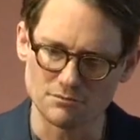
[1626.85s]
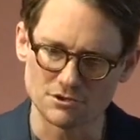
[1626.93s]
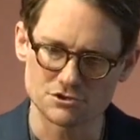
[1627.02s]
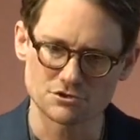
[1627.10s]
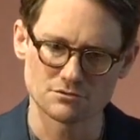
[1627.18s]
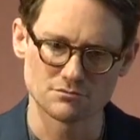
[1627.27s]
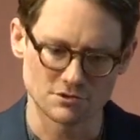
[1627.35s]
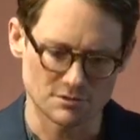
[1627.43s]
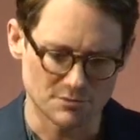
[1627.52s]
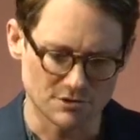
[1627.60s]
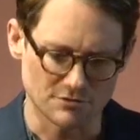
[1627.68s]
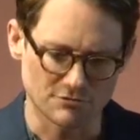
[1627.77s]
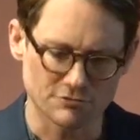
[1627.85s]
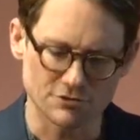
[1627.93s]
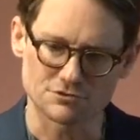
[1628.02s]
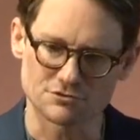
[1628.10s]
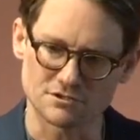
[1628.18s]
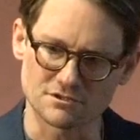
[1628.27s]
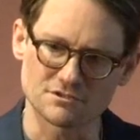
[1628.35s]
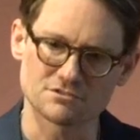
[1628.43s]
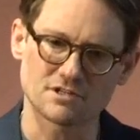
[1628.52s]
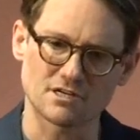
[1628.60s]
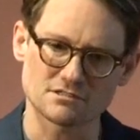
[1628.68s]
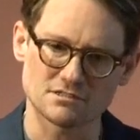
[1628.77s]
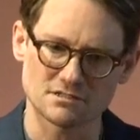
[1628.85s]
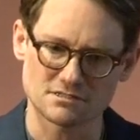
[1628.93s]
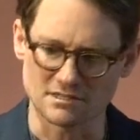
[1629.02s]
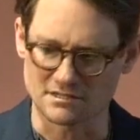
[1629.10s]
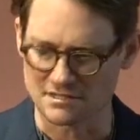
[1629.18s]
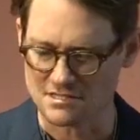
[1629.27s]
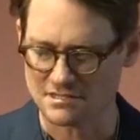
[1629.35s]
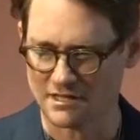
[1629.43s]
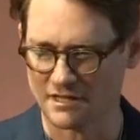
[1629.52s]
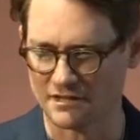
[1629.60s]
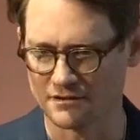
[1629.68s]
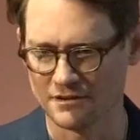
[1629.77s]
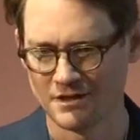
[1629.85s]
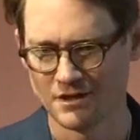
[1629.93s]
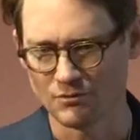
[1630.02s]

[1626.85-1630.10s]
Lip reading: we should really be the first in discussing this and deciding